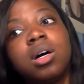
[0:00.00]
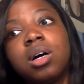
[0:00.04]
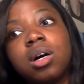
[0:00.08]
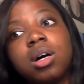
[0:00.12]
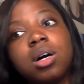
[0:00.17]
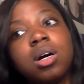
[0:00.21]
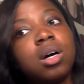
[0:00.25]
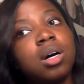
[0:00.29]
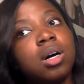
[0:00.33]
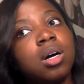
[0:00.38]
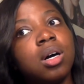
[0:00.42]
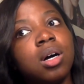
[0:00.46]

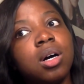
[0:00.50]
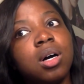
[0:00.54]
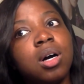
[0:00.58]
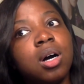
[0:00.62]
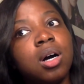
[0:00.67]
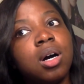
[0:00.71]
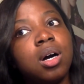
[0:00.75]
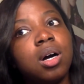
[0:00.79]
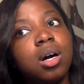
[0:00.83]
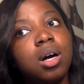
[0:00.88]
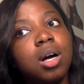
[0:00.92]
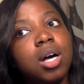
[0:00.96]

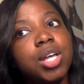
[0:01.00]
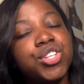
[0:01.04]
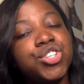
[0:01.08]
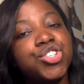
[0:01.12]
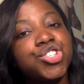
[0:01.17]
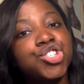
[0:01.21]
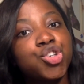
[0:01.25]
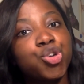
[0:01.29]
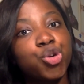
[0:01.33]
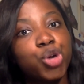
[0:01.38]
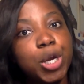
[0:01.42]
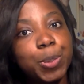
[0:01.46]
A
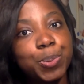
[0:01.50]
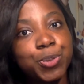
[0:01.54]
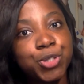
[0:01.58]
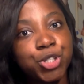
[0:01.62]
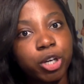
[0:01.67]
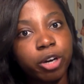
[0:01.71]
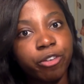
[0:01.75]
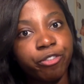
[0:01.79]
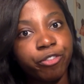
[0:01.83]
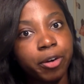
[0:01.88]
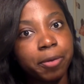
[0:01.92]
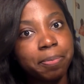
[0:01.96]

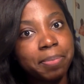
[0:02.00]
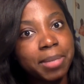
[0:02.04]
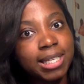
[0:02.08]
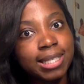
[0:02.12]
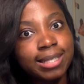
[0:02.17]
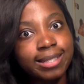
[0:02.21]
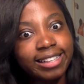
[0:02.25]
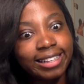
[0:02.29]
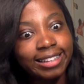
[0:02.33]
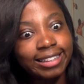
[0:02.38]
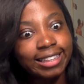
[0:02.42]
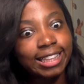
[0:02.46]
scripture for Miss
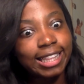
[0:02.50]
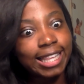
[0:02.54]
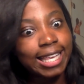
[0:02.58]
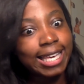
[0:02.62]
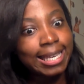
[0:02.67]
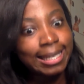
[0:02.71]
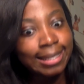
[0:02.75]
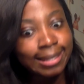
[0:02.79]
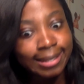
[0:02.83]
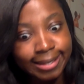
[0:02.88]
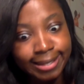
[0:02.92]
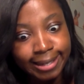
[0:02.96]

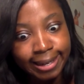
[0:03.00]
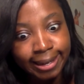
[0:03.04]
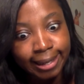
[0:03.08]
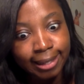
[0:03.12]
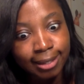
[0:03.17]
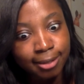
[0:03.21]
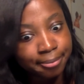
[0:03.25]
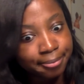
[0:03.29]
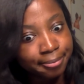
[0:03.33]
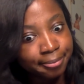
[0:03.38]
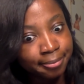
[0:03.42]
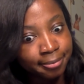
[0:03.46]
Lalisa.
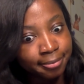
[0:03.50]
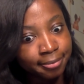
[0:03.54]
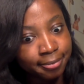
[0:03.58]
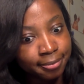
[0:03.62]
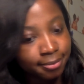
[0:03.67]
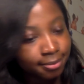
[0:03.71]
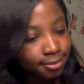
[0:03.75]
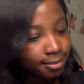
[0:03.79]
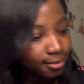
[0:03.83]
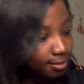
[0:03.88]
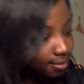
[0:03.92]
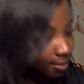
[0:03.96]

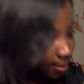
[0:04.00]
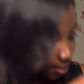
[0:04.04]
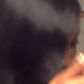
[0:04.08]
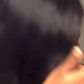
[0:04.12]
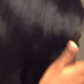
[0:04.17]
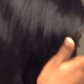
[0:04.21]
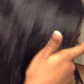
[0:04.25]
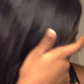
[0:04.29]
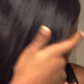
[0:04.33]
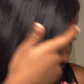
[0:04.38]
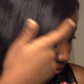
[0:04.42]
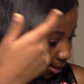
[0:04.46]

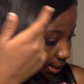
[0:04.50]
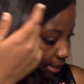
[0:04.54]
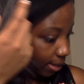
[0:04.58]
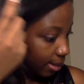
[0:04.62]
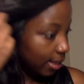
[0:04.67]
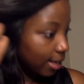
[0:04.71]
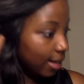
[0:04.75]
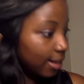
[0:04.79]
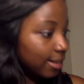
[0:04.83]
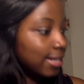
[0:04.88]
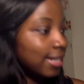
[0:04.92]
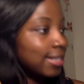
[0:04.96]

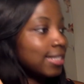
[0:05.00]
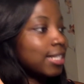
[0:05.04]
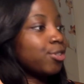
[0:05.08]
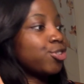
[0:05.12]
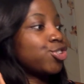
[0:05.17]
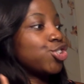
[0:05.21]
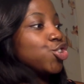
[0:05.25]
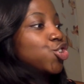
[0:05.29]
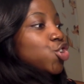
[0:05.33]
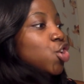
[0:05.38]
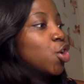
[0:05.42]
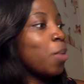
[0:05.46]
It's as if
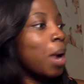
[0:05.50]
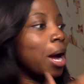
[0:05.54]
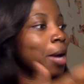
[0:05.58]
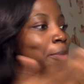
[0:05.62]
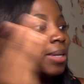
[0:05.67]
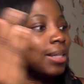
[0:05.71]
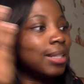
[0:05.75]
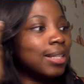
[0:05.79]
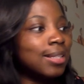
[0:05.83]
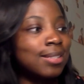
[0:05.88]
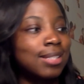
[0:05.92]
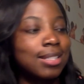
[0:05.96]
she knew I'd
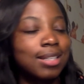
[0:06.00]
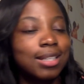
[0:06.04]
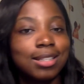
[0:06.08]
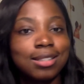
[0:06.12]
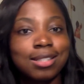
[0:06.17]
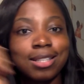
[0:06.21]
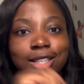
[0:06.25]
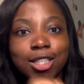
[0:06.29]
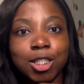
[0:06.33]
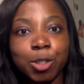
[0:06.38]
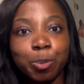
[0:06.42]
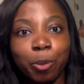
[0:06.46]
be listening
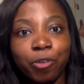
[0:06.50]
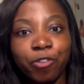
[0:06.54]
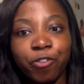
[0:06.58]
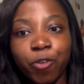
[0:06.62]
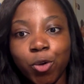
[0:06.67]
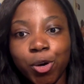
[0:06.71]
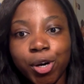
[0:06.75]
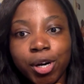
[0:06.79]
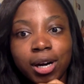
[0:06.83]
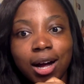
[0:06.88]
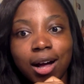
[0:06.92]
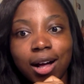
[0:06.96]
to this
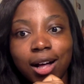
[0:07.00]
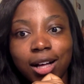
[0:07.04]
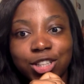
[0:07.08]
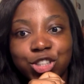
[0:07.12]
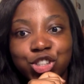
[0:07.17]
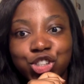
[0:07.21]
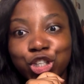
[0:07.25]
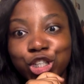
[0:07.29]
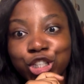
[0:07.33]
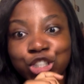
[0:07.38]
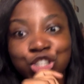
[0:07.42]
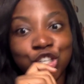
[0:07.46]
before
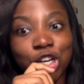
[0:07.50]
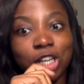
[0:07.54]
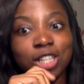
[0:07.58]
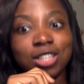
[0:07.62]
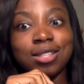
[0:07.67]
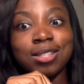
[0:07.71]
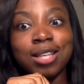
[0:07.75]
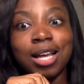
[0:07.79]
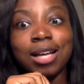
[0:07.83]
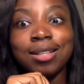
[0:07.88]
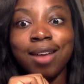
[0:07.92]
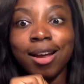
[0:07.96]
church on
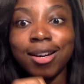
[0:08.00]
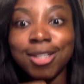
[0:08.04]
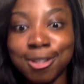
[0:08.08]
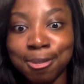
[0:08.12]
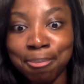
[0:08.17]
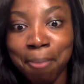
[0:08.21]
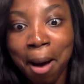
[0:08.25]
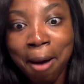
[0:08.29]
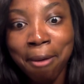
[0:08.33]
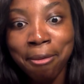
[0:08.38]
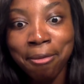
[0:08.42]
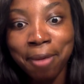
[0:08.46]
Sunday
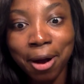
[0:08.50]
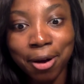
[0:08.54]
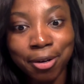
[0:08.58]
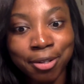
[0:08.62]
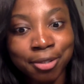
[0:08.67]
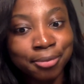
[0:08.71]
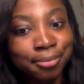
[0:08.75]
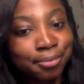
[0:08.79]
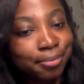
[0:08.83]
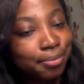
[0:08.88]
tomorrow.